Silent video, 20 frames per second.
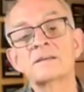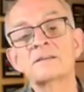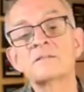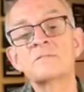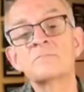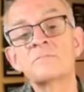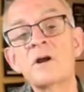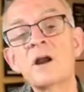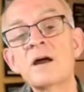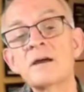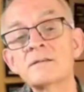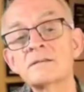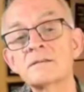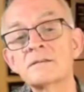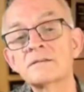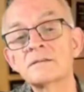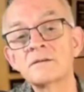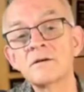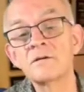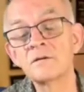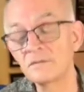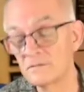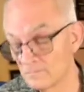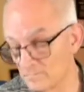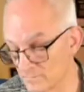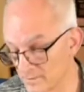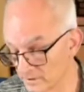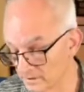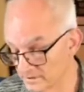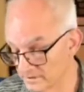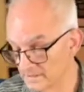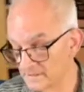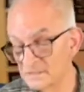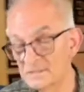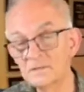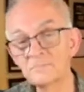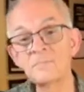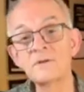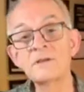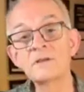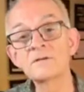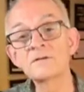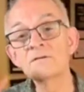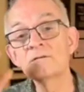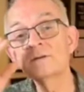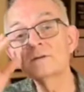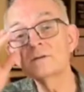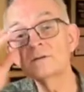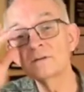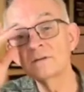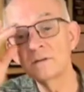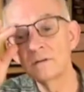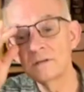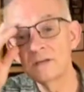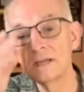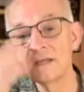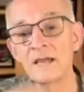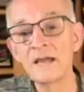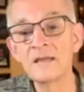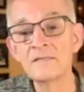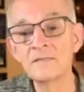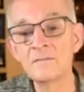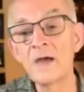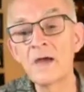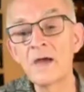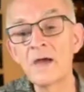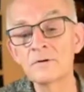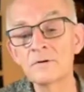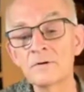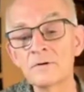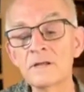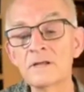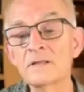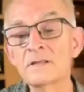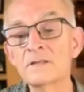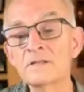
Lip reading: surprises are the built-in speakers and the battery.